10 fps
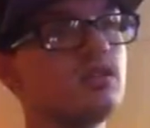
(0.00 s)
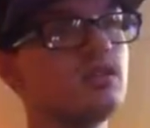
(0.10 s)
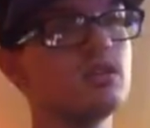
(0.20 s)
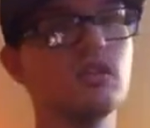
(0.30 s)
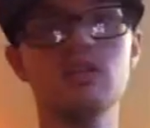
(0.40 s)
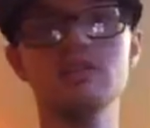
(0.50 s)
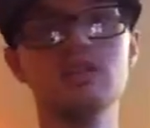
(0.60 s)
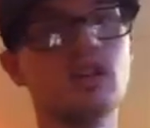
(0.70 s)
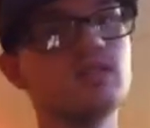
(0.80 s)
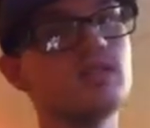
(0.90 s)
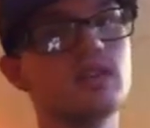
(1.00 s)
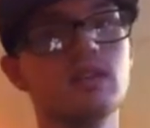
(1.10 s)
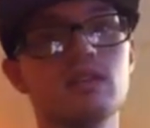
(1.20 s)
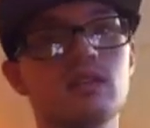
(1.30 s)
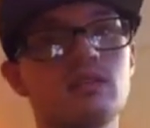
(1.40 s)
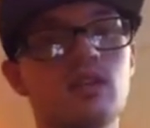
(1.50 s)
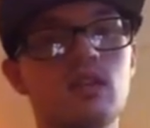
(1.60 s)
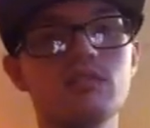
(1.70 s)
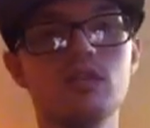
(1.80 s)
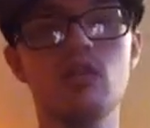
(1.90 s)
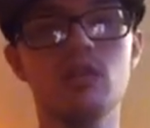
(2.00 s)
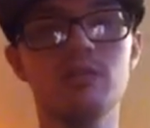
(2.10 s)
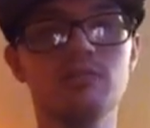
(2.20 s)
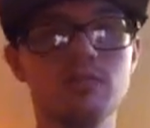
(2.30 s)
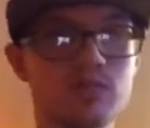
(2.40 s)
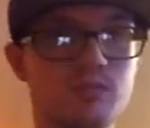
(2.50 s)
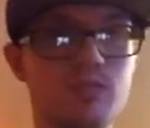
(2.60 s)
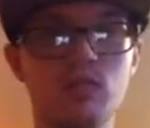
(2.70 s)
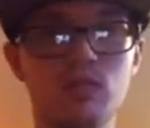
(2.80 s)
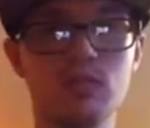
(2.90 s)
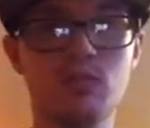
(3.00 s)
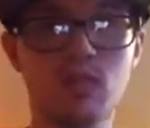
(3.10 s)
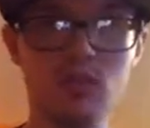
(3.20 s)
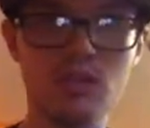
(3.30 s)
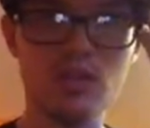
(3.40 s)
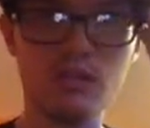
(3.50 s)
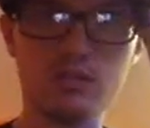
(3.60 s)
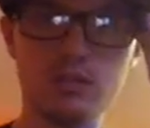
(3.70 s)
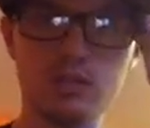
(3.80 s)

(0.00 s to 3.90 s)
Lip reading: The Curse of the Earth Totem. Spoiler review.